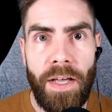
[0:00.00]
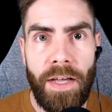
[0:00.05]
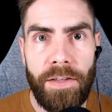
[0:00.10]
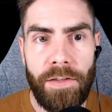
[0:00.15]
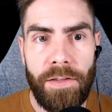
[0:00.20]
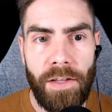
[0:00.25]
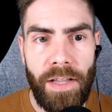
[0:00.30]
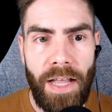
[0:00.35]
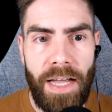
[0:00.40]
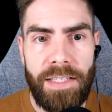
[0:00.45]

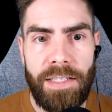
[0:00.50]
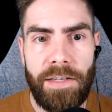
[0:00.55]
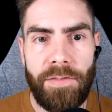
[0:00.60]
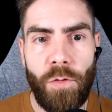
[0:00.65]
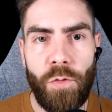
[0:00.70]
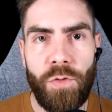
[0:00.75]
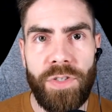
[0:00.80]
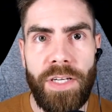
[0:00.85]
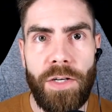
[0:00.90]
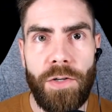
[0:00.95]
In the last
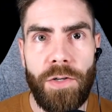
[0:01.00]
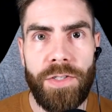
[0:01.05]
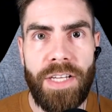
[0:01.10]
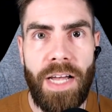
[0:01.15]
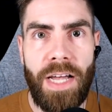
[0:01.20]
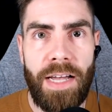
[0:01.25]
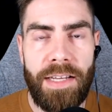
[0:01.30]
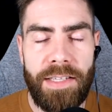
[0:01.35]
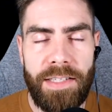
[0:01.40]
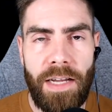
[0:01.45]
several
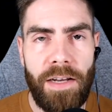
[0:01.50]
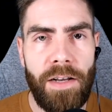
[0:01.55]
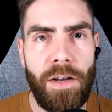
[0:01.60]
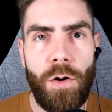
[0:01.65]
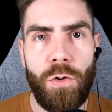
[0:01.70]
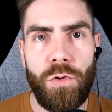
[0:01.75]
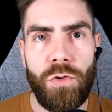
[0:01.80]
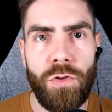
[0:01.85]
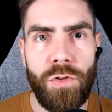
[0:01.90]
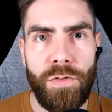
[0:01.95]
years, I said
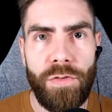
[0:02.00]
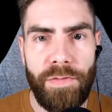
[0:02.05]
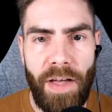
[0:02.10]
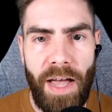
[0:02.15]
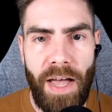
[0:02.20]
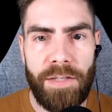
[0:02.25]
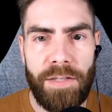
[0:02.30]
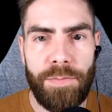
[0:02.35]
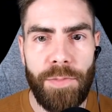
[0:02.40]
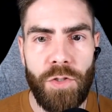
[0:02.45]
no to the
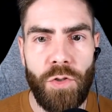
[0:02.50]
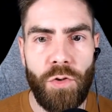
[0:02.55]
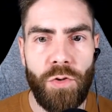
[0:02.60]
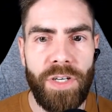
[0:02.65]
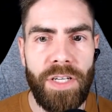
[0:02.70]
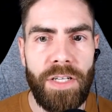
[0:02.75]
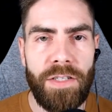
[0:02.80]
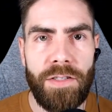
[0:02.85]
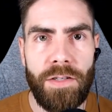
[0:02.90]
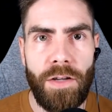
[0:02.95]
vast
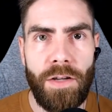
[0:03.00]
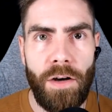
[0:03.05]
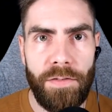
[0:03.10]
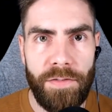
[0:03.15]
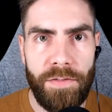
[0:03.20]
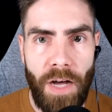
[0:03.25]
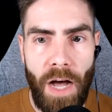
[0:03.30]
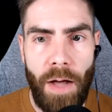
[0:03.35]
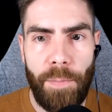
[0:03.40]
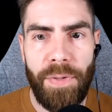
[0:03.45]
majorities
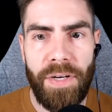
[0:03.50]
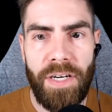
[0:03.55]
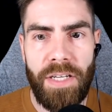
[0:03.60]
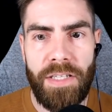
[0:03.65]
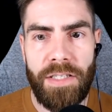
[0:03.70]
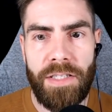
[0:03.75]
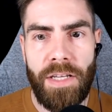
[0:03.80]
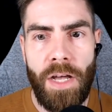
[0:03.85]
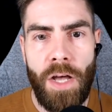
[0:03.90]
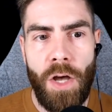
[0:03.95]
of
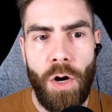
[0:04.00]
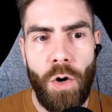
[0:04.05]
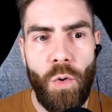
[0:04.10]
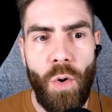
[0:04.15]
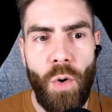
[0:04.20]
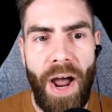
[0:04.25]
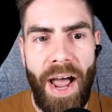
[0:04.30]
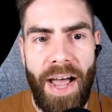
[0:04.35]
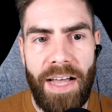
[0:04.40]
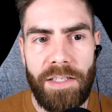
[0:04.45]
companies
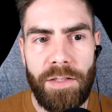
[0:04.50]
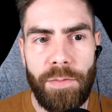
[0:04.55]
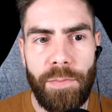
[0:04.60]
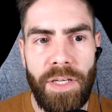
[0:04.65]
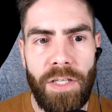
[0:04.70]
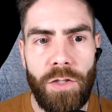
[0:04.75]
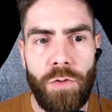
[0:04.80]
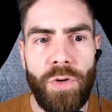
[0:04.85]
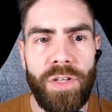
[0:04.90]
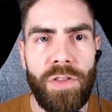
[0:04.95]
who asked
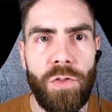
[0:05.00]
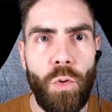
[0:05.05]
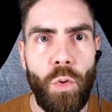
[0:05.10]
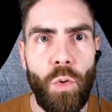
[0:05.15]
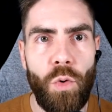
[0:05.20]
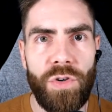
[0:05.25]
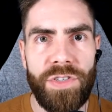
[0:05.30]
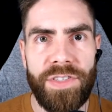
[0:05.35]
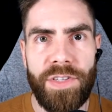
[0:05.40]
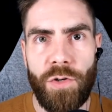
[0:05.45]
me to
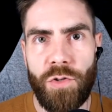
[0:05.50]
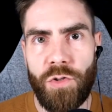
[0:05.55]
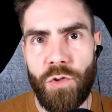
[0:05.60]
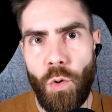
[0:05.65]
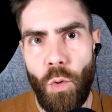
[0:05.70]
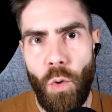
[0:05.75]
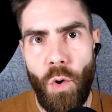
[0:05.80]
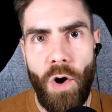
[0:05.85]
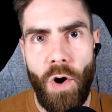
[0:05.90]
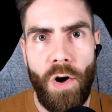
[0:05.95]
endorse their
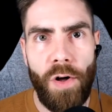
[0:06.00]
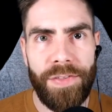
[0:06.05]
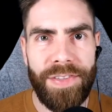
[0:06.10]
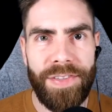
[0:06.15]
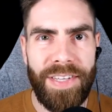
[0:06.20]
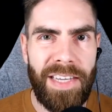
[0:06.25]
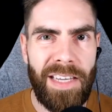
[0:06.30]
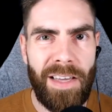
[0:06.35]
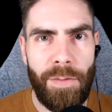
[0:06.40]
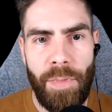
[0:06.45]
so
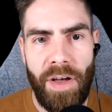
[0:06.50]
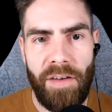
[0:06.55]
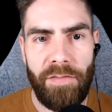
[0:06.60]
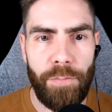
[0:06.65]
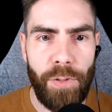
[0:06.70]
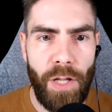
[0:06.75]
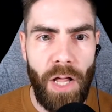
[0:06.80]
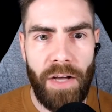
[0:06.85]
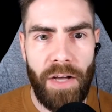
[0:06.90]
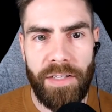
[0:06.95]
called
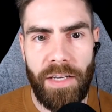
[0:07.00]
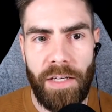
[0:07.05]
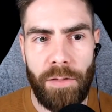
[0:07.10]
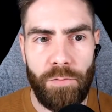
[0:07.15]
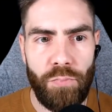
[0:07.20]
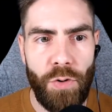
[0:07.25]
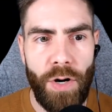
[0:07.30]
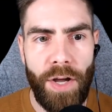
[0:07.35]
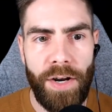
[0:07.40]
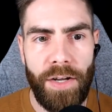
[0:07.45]
EMF
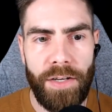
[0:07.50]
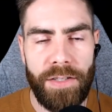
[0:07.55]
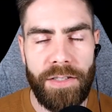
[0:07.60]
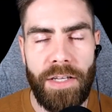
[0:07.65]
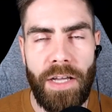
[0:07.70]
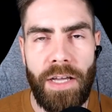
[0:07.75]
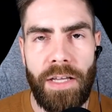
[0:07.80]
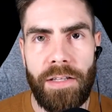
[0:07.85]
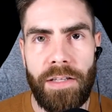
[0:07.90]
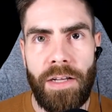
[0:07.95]
blocking
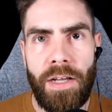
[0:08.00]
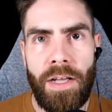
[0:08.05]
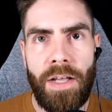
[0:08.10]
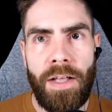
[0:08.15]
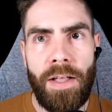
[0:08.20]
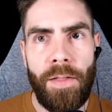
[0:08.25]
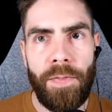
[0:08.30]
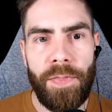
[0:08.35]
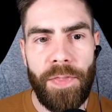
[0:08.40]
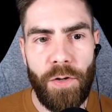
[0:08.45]
products. And
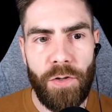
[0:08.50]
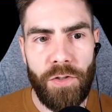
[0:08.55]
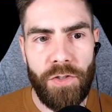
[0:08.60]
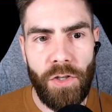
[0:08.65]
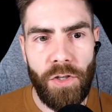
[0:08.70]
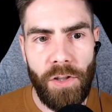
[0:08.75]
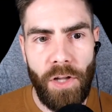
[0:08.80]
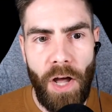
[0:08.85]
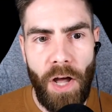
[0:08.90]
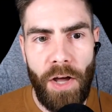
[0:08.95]

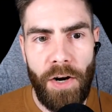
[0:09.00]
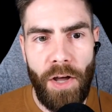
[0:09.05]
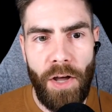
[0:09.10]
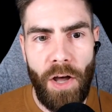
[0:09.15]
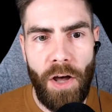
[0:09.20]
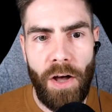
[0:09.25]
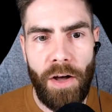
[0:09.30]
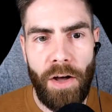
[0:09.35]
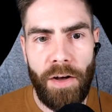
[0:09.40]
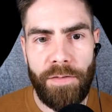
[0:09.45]
there's a
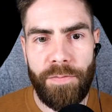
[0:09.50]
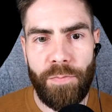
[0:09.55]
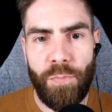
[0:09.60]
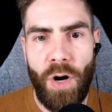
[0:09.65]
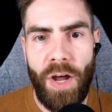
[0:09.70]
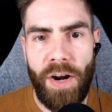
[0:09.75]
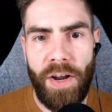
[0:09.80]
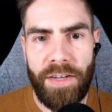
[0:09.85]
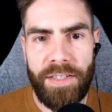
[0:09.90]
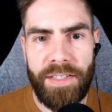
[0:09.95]
lot of
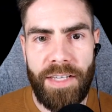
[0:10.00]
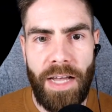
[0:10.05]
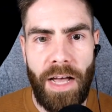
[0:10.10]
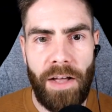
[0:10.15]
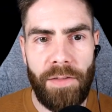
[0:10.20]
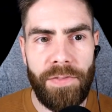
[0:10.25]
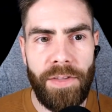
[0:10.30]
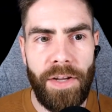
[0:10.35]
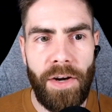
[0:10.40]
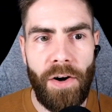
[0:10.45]
products
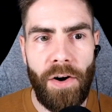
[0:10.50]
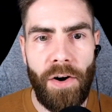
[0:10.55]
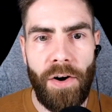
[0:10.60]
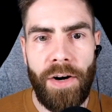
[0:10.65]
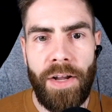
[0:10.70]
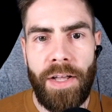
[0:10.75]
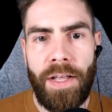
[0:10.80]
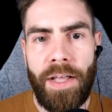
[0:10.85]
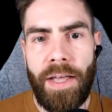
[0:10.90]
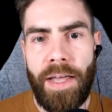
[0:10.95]
out
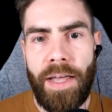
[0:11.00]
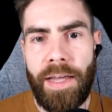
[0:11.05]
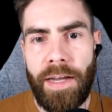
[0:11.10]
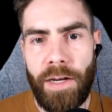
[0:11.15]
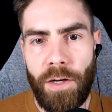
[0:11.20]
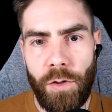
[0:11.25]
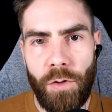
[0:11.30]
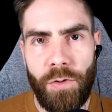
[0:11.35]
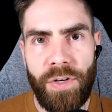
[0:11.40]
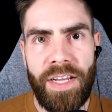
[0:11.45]
there,
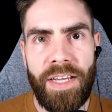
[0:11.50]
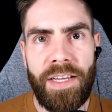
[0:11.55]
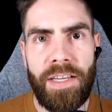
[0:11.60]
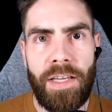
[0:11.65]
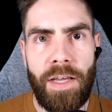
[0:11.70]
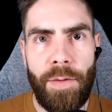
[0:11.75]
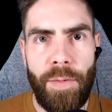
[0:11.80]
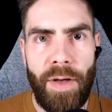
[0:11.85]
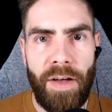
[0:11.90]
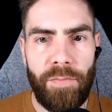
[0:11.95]
including
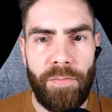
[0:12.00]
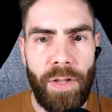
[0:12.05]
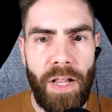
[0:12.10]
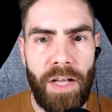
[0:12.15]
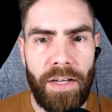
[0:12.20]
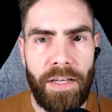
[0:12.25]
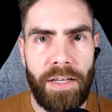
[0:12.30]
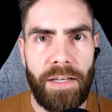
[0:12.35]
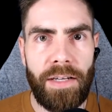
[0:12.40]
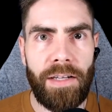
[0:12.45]
EMF
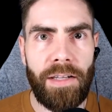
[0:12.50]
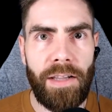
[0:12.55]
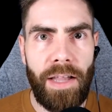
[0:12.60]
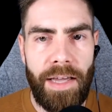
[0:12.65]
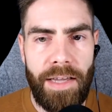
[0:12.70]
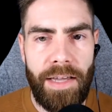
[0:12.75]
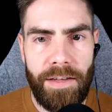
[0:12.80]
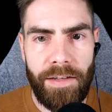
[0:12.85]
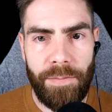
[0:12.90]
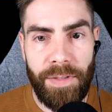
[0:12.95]
blocking
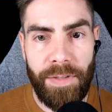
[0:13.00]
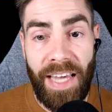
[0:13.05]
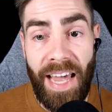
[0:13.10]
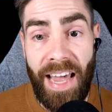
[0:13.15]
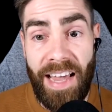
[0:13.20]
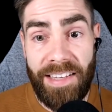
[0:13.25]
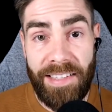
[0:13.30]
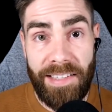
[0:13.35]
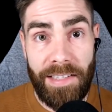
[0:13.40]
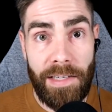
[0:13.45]
clay
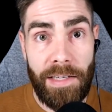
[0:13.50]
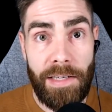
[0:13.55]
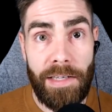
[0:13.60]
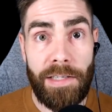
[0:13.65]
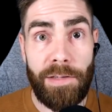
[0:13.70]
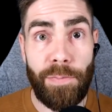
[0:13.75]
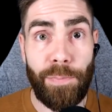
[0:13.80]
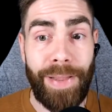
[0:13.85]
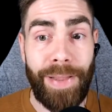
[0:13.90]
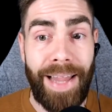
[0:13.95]

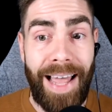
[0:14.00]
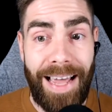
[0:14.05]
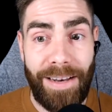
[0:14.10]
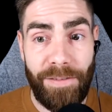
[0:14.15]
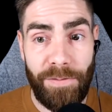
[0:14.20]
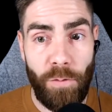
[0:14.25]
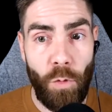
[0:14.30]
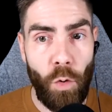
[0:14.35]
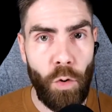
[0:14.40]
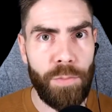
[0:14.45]
cases,
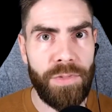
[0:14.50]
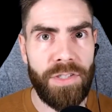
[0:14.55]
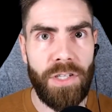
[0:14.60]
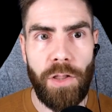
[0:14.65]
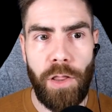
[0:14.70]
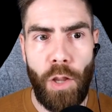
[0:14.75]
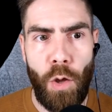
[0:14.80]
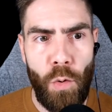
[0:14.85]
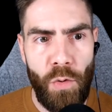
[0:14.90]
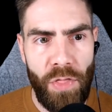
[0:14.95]
platforms,
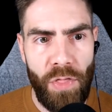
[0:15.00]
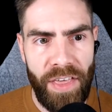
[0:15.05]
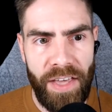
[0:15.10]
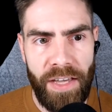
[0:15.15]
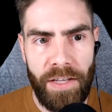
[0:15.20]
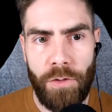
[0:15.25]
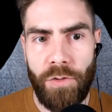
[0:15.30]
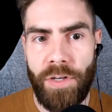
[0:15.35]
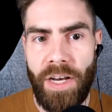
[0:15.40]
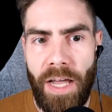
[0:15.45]

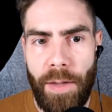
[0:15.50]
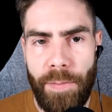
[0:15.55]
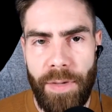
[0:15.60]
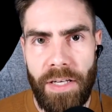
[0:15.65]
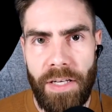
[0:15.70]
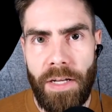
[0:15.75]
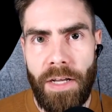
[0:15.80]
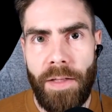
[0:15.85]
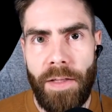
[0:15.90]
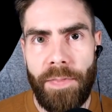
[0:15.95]
clothing, you name
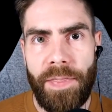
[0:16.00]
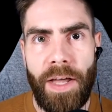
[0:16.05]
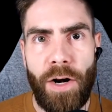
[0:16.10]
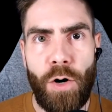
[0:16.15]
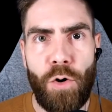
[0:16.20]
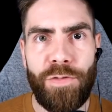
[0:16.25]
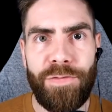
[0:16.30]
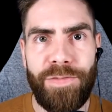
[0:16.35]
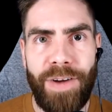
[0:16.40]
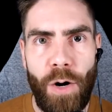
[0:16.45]
it,
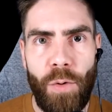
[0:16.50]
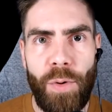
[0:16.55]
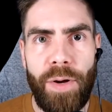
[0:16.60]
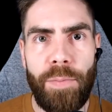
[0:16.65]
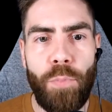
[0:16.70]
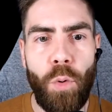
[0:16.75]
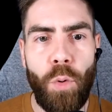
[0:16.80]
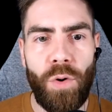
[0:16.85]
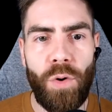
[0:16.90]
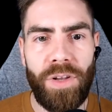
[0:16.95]
that are
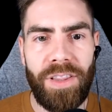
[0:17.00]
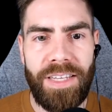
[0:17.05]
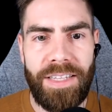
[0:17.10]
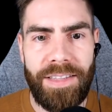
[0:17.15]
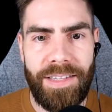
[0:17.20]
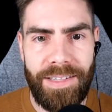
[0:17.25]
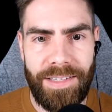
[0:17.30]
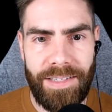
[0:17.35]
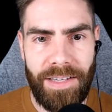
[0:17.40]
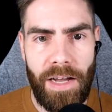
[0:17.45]
very
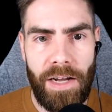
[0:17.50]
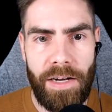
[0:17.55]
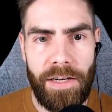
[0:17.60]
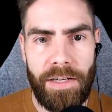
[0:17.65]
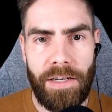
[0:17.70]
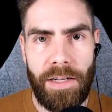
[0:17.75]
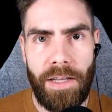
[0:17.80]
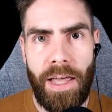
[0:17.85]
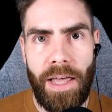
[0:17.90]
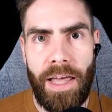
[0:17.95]
poorly
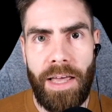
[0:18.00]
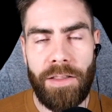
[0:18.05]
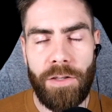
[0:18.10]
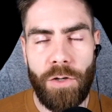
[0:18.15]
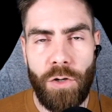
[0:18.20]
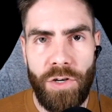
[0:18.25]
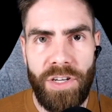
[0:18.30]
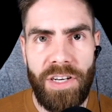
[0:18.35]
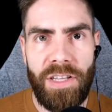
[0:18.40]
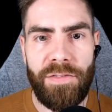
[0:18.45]
designed
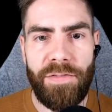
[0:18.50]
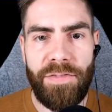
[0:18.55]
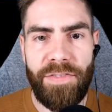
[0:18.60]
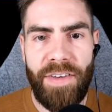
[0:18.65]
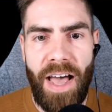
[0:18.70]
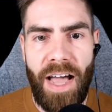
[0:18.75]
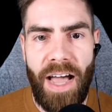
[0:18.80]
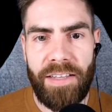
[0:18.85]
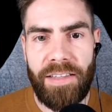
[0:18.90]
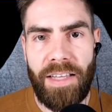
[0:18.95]
and could in
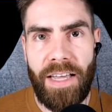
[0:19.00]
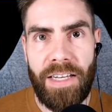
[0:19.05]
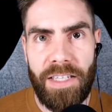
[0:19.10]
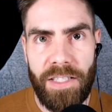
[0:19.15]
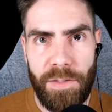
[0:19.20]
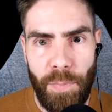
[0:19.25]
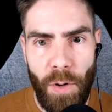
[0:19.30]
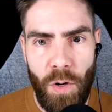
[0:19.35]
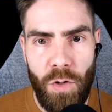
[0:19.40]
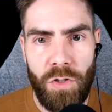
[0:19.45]
fact
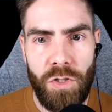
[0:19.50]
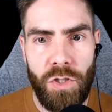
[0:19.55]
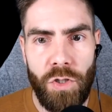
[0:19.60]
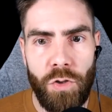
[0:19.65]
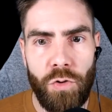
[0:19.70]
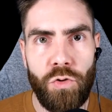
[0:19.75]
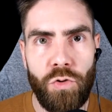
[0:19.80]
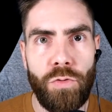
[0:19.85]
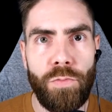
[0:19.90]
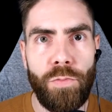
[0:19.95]
expose
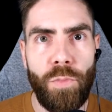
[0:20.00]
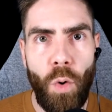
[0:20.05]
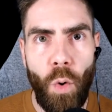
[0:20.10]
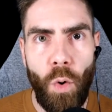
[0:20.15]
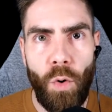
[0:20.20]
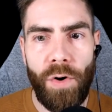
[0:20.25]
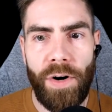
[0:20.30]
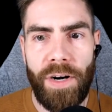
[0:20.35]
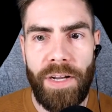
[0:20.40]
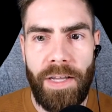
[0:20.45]
you to
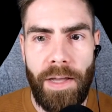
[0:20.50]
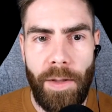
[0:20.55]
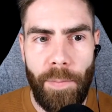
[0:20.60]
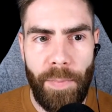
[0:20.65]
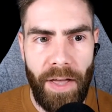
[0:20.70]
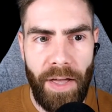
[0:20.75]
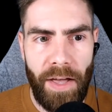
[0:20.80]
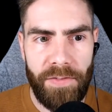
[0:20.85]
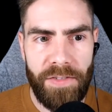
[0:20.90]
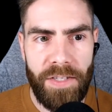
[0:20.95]
more
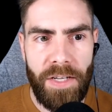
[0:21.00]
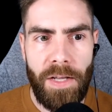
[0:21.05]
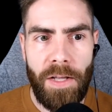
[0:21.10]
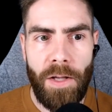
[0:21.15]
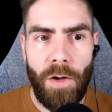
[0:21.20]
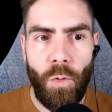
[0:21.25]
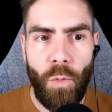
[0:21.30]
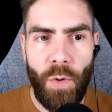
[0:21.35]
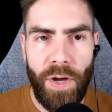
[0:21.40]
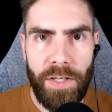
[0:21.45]
EMFs
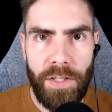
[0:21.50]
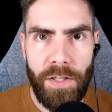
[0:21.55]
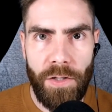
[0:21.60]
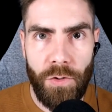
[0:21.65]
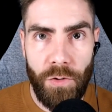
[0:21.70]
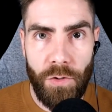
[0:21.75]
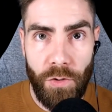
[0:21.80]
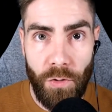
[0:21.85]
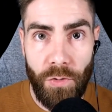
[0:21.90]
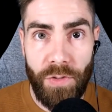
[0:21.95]
when
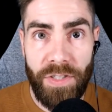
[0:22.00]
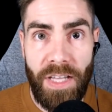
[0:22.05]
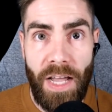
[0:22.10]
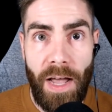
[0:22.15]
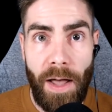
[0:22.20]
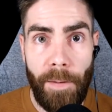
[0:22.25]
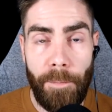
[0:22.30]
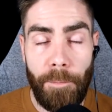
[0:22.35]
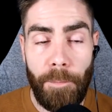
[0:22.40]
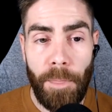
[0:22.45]
you use
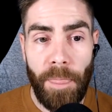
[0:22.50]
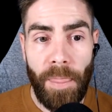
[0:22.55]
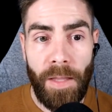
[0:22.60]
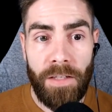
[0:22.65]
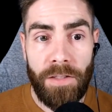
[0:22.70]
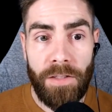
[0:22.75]
them.